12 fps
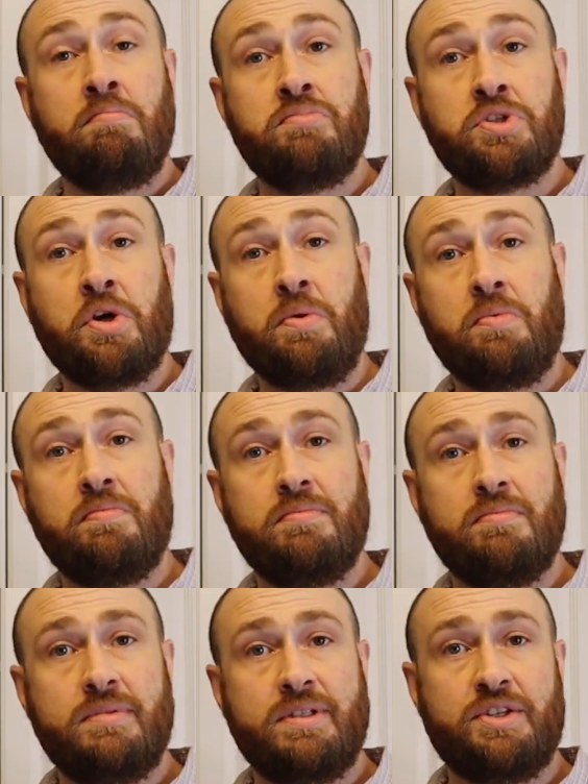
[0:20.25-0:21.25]
So,
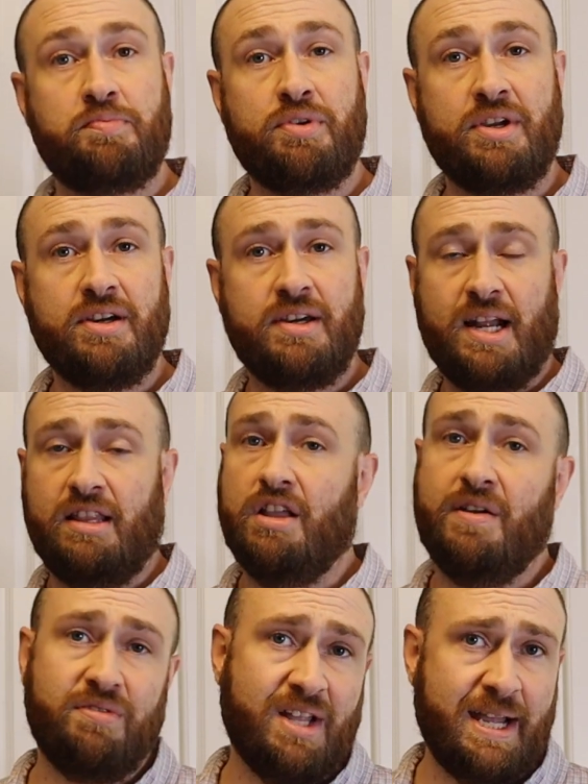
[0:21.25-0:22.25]
sounds pretty good. I
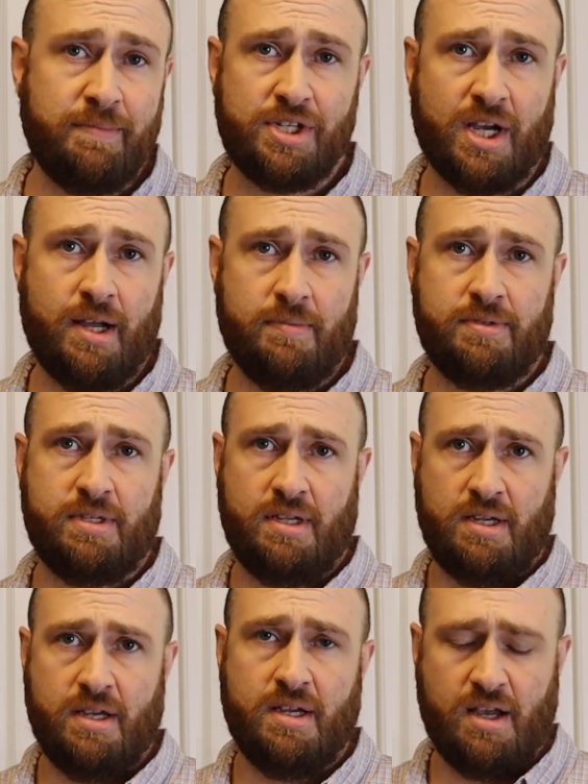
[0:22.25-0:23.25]
love lamb chops.
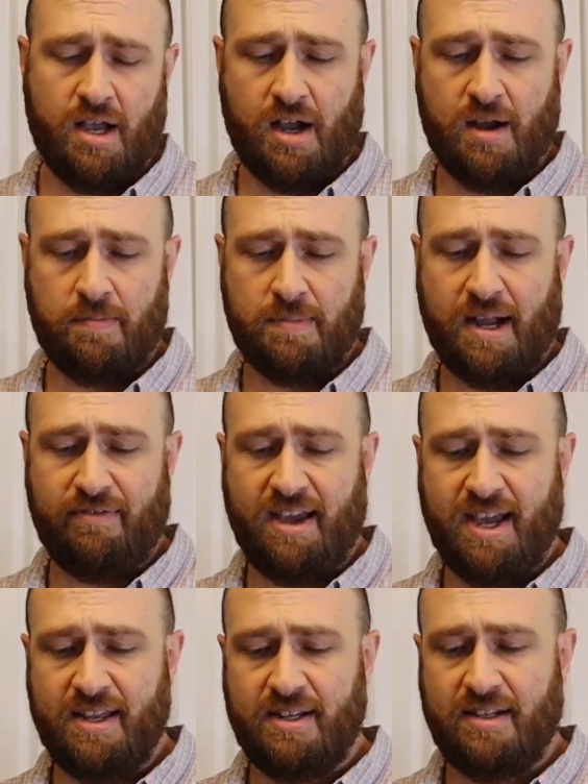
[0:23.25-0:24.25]
I've
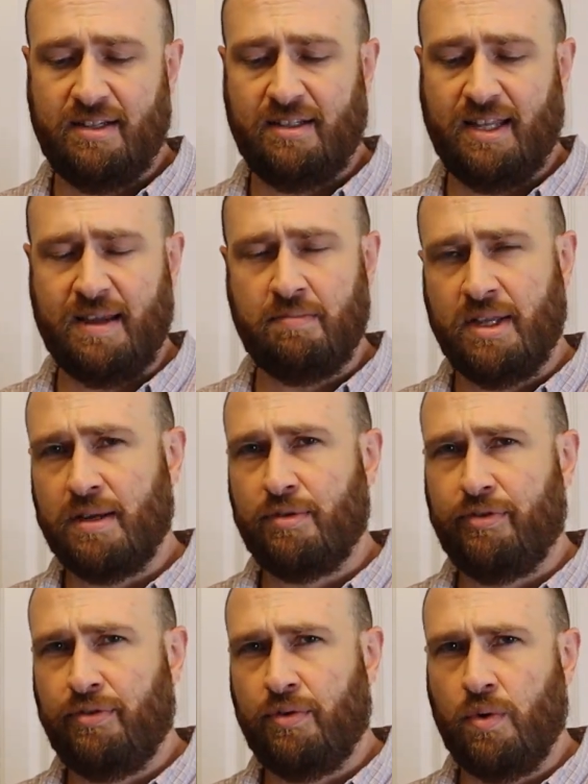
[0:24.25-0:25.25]
had lamb leg
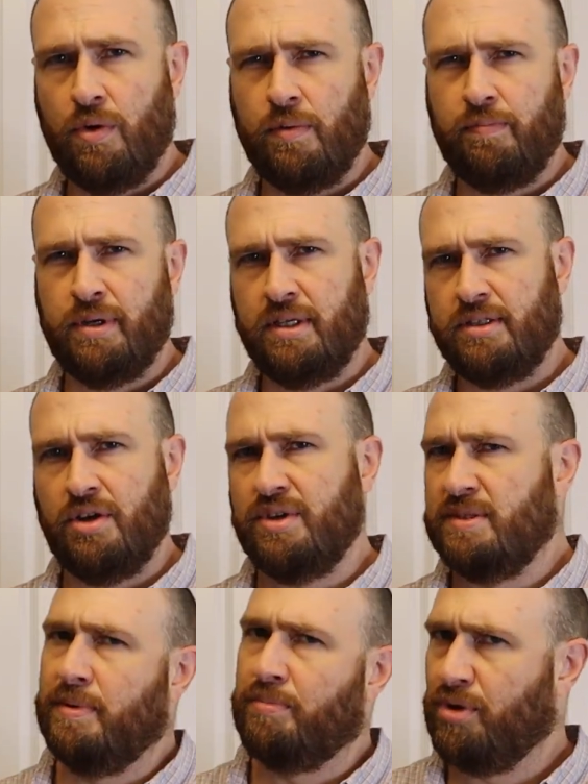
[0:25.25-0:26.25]
before, but it's always
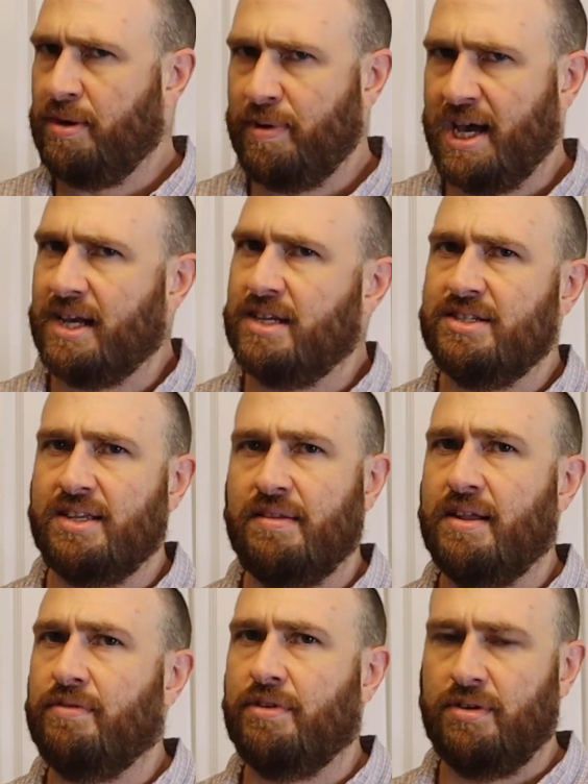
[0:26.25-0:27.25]
been prepackaged. I've
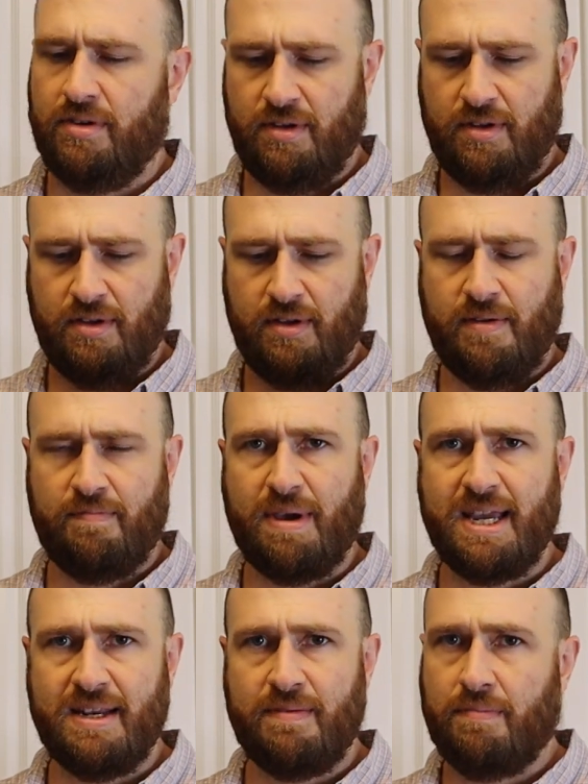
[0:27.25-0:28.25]
never
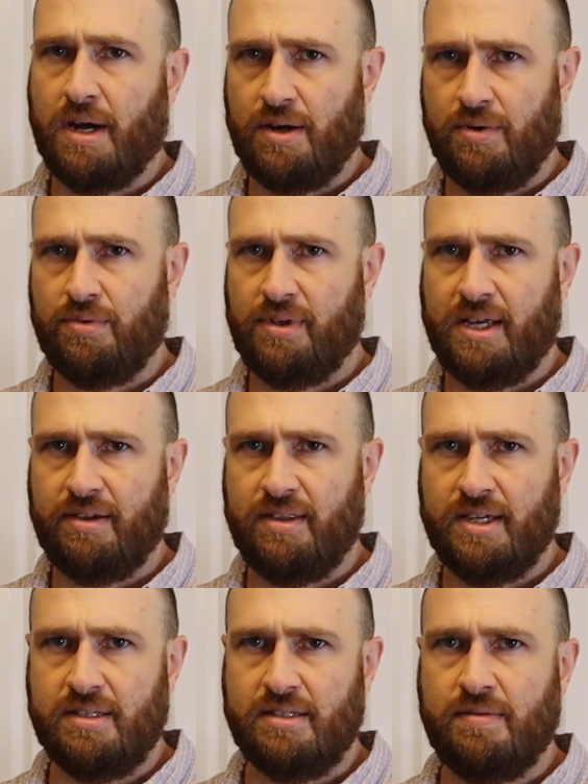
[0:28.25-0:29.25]
made it my own out of
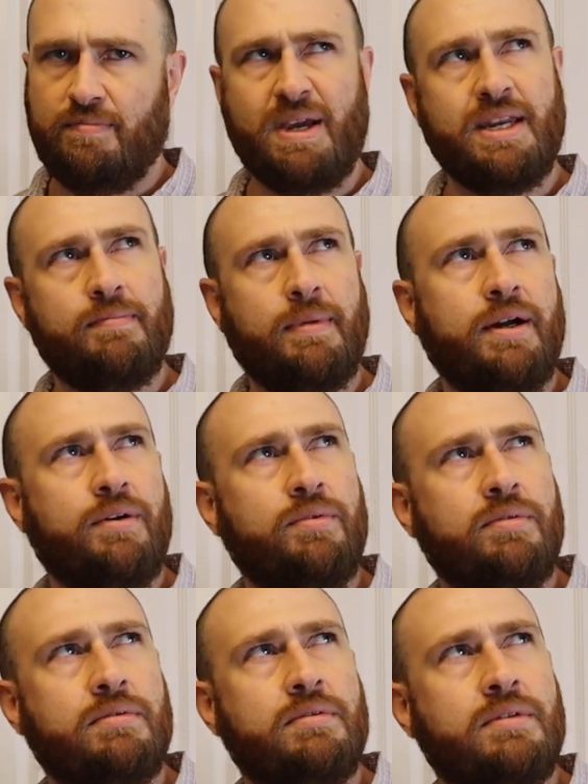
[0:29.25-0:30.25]
this. Made it my
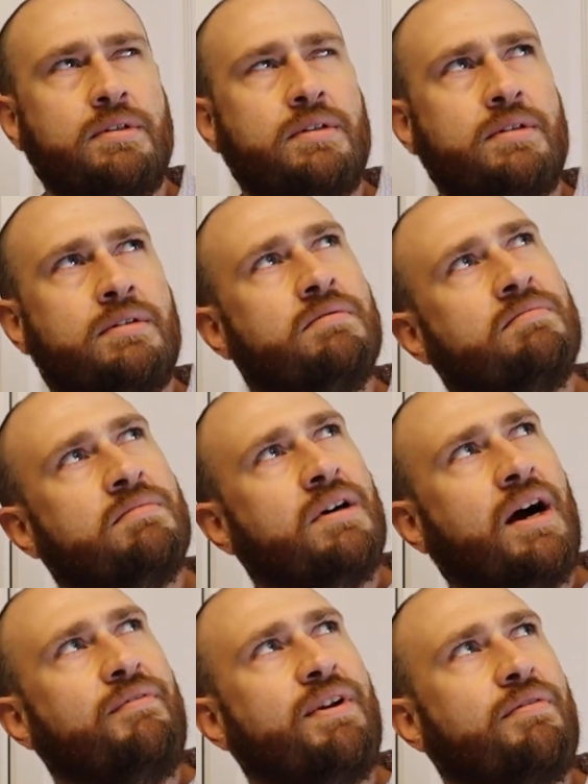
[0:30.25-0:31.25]
own.
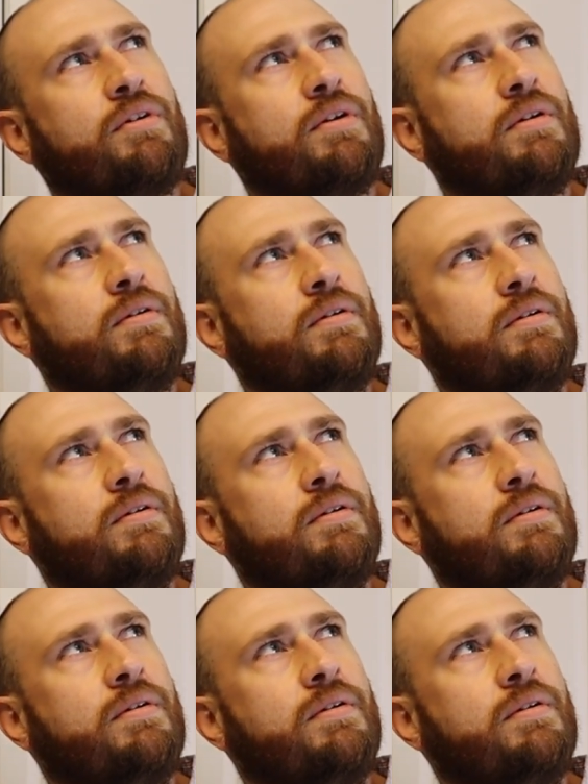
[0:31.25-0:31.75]
I've never